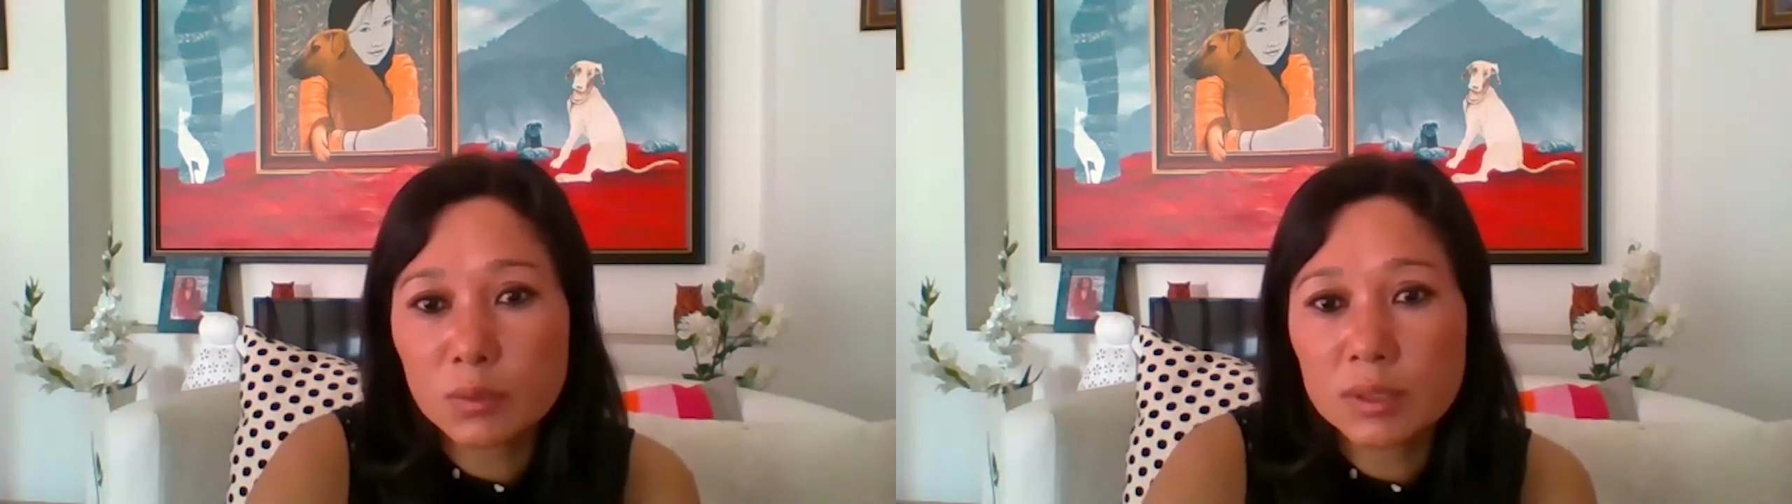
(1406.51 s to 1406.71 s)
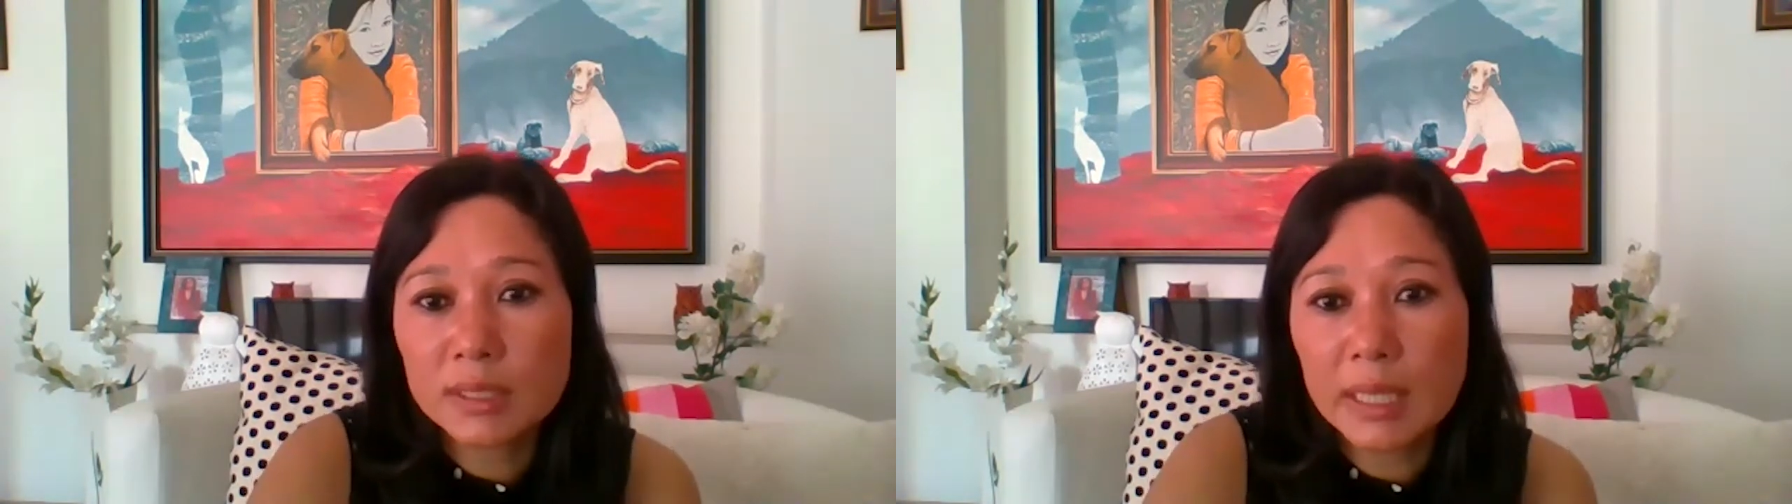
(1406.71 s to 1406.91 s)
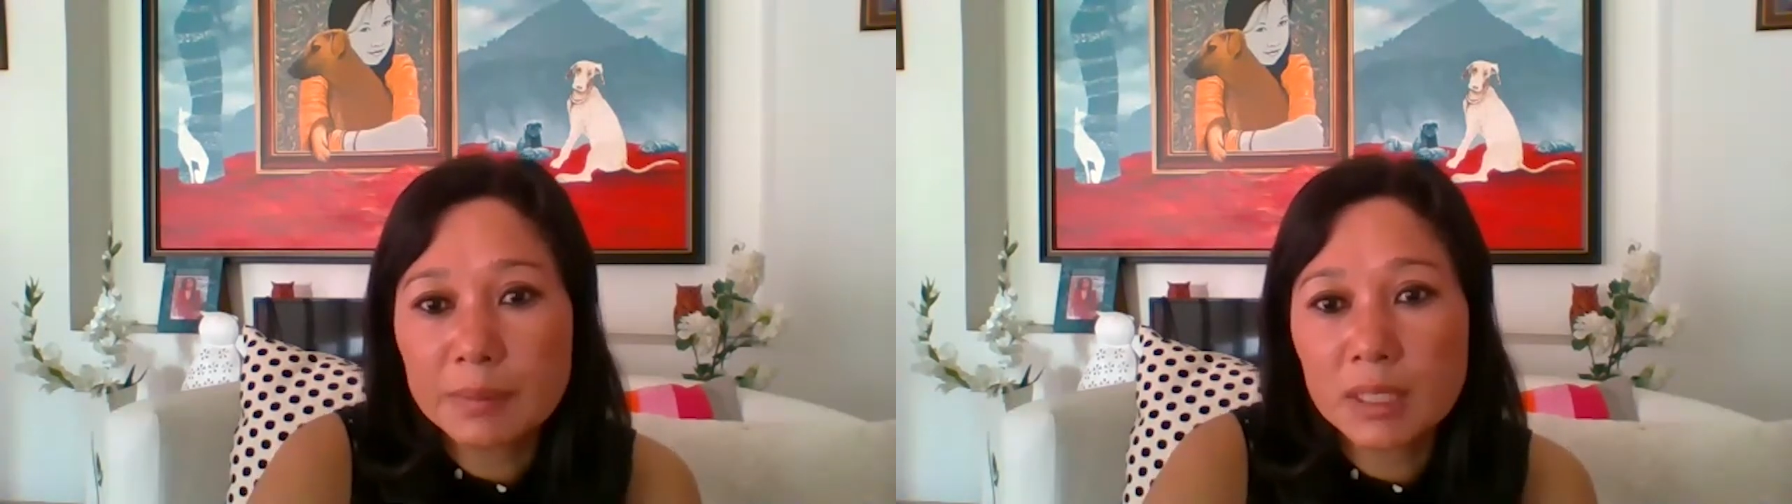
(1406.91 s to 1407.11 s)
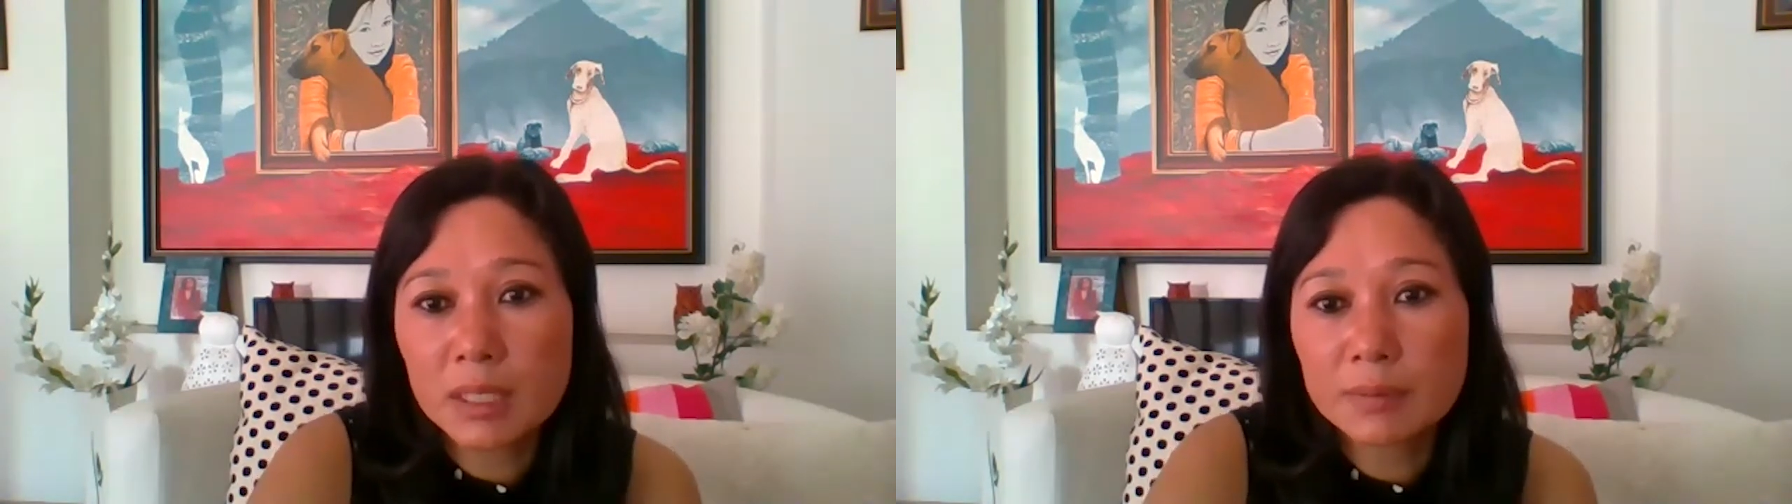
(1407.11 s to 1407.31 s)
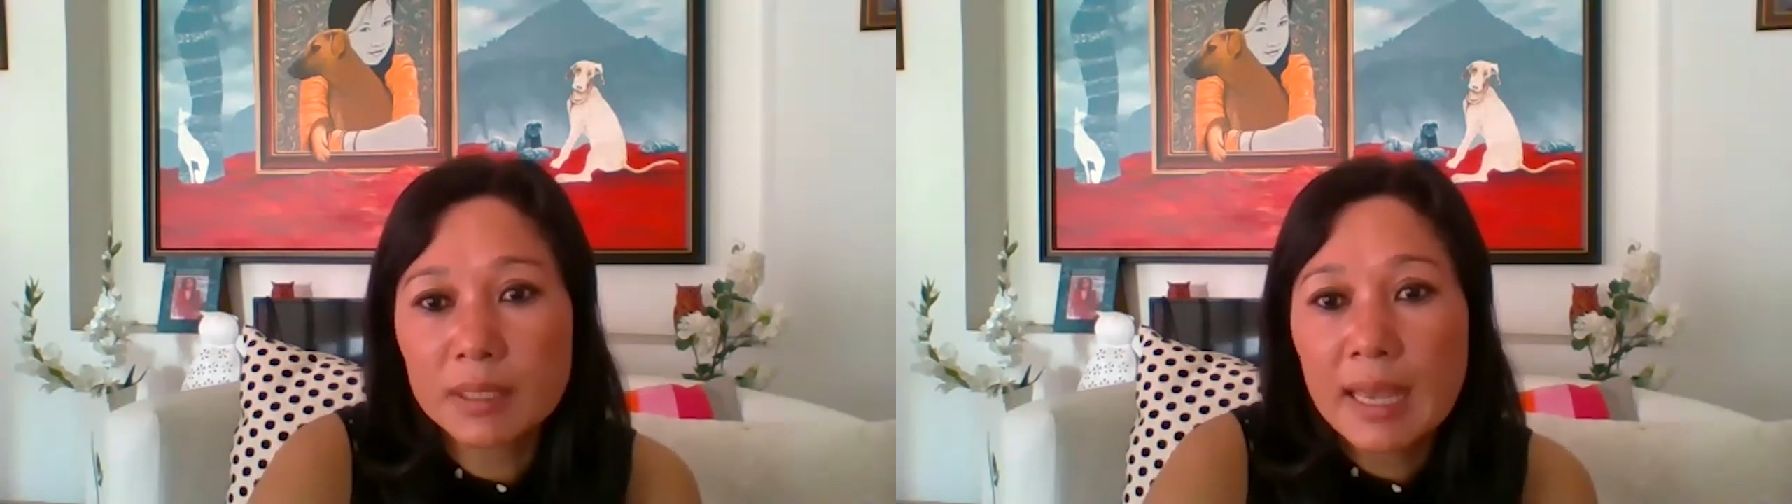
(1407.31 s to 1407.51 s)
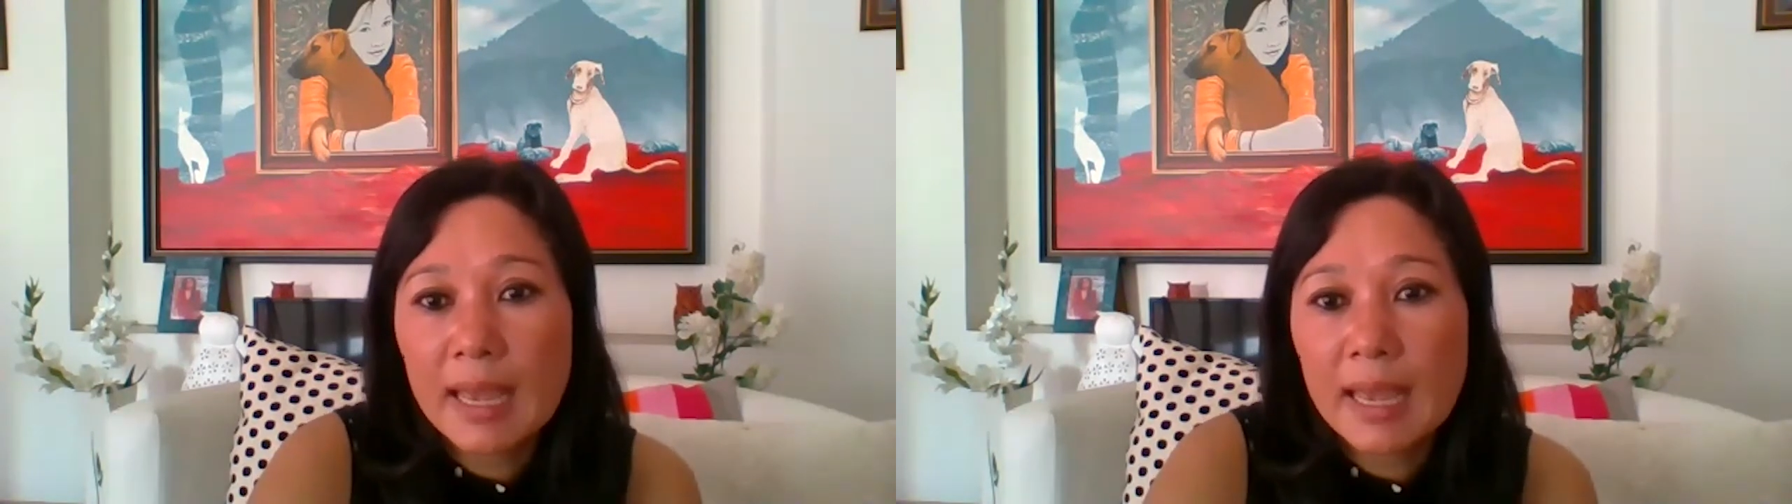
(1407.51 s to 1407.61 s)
with themselves,